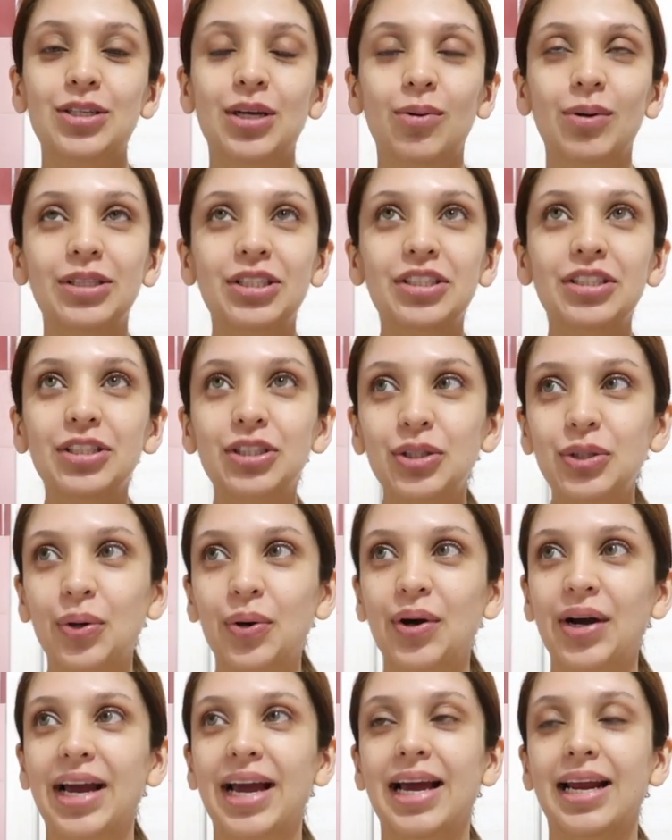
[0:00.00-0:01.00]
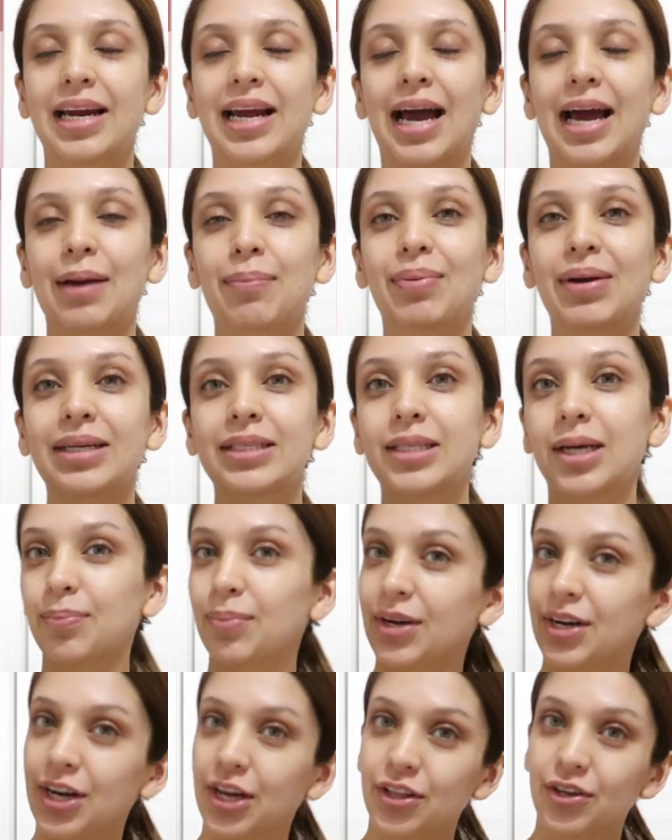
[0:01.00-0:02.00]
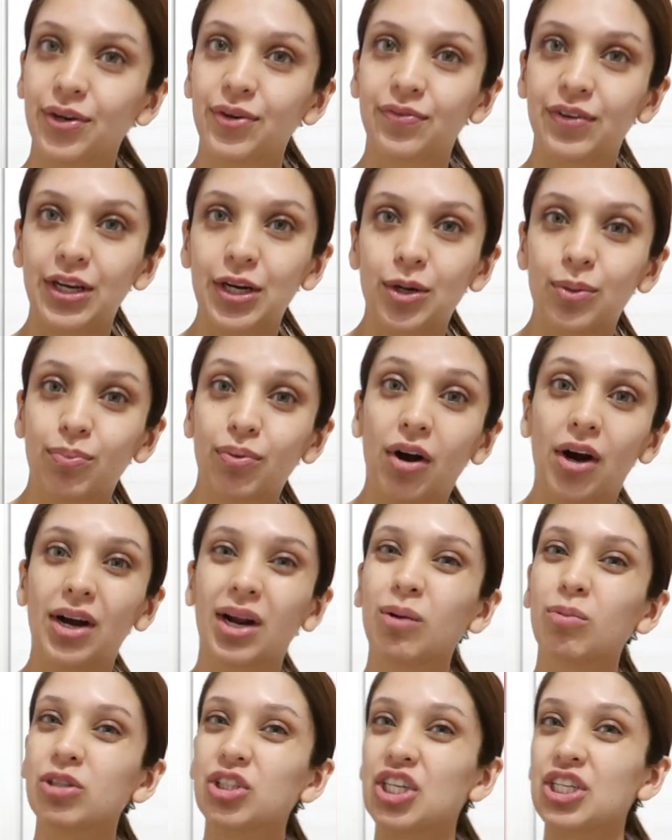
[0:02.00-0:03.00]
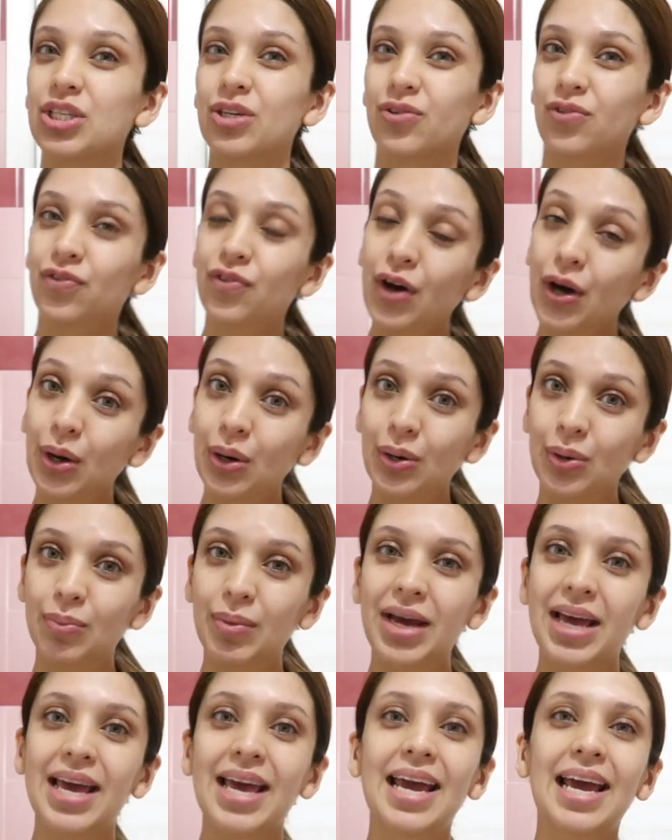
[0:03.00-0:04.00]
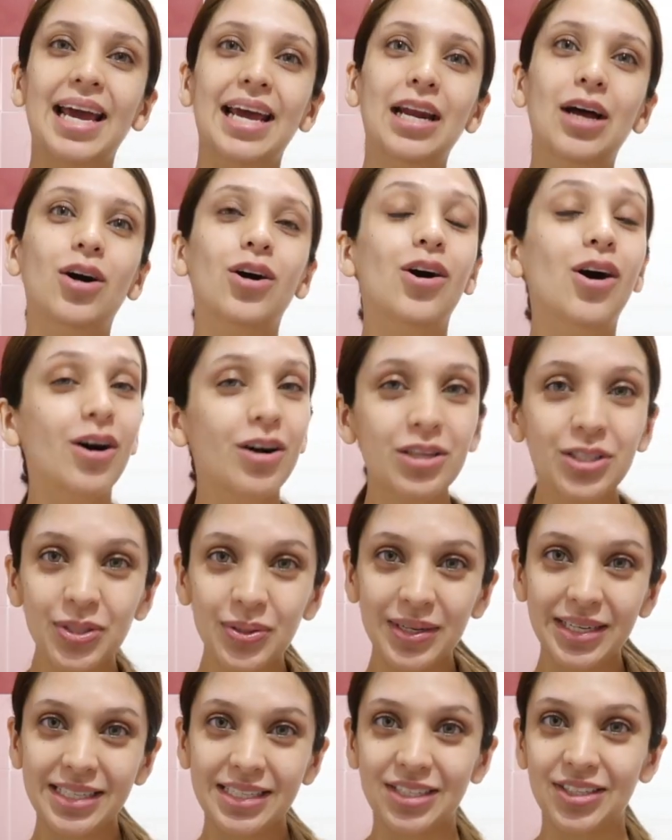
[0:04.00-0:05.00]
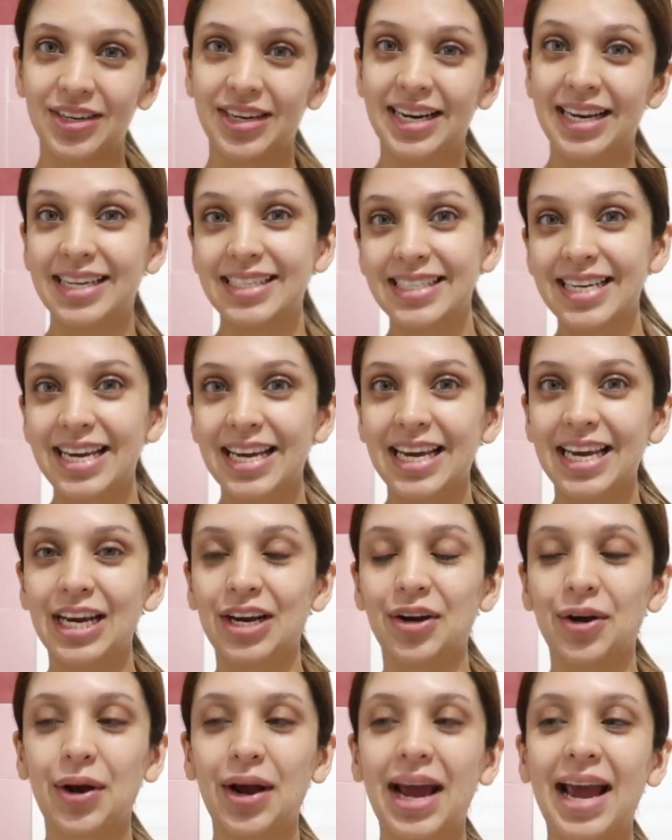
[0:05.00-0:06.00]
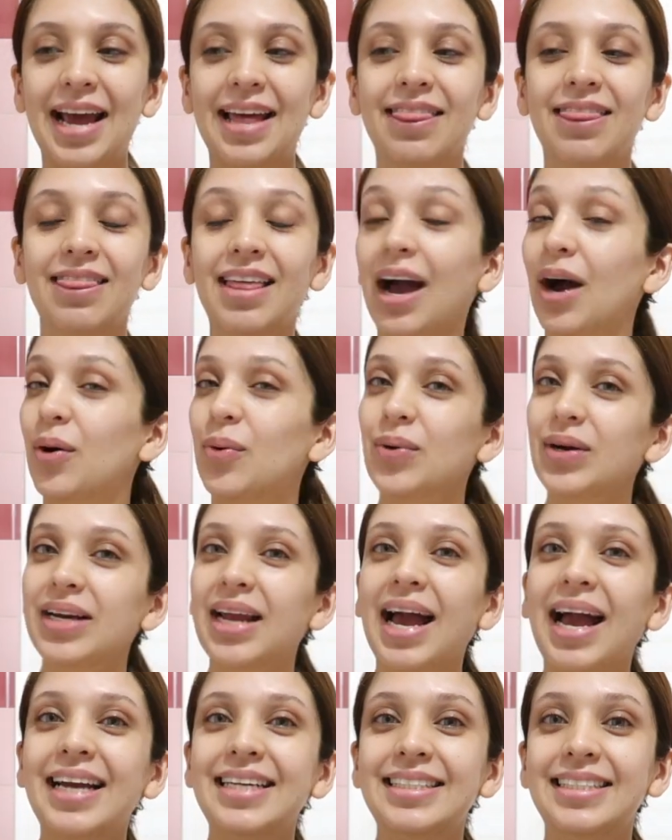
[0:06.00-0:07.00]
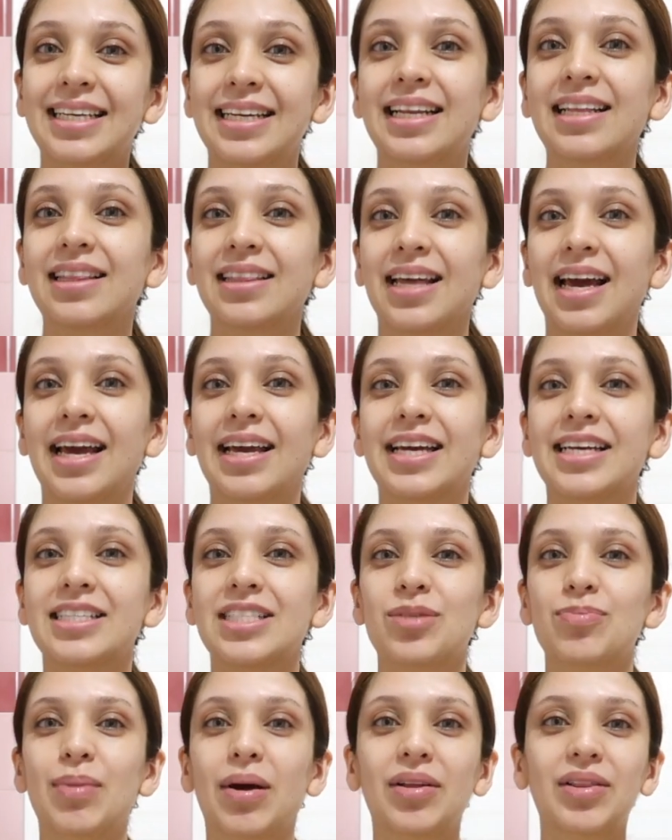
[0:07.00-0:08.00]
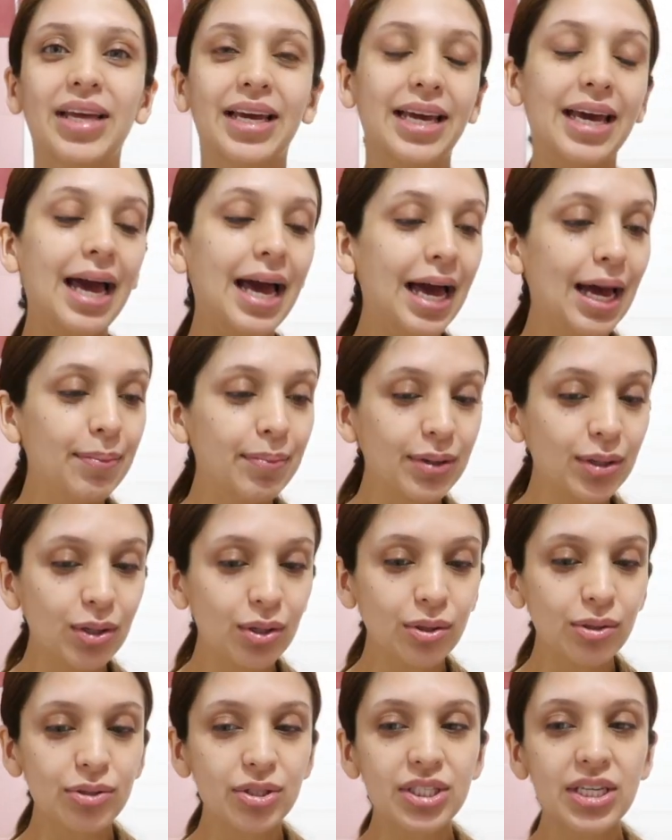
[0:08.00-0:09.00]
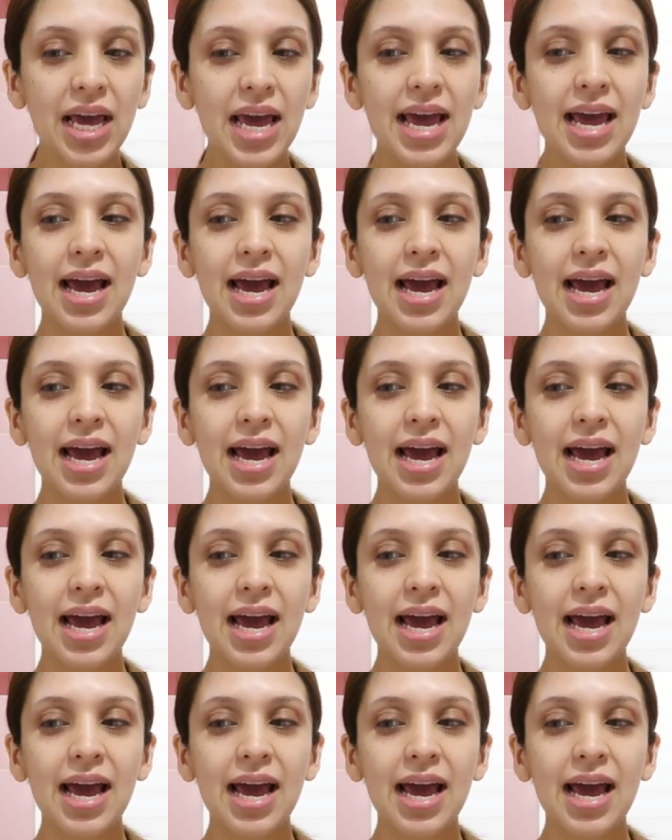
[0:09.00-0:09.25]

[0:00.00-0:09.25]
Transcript: So I went to the store and I picked up another Aveeno product, which is a foam, and I'll also insert it here. And that one I didn't like. It smelled like chemicals.